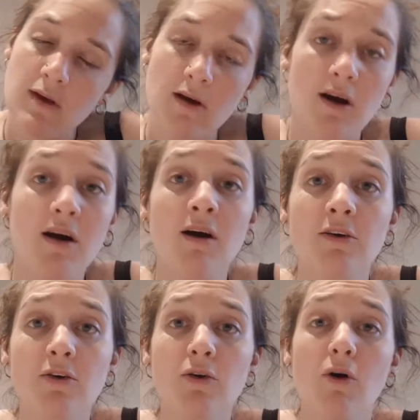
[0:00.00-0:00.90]

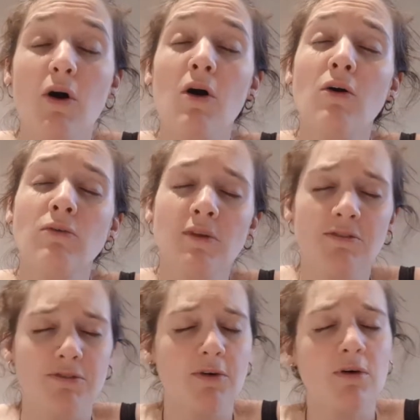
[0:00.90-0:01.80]
Hunger only
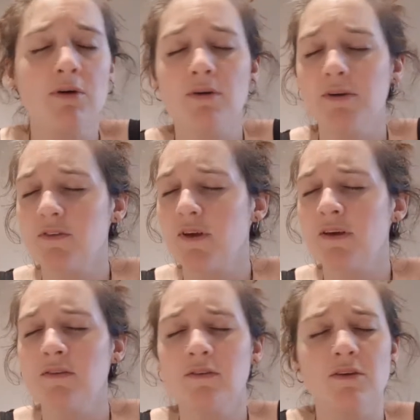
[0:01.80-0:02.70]
for a
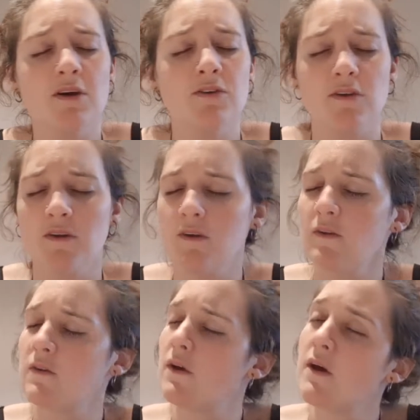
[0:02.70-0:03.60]
taste of
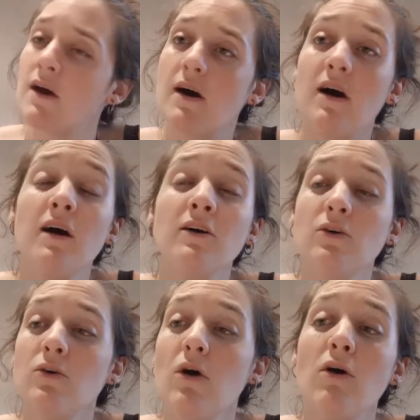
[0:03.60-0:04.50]
justice.
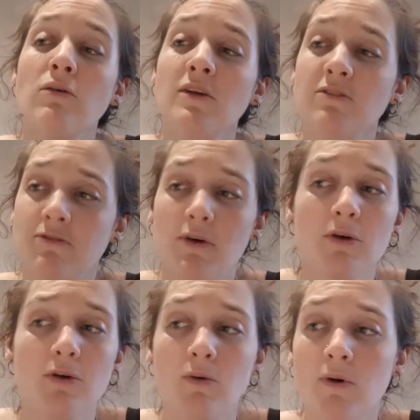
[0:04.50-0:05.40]
Hunger only
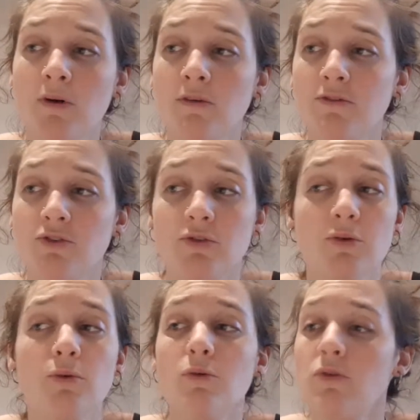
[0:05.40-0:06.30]
for a world of
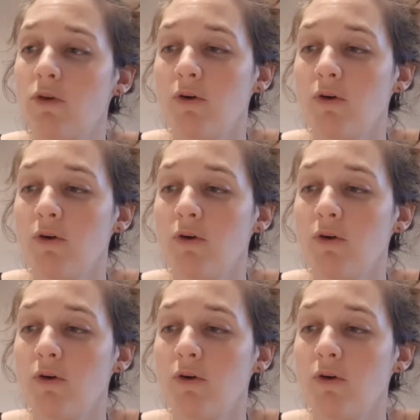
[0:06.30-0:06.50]
truth.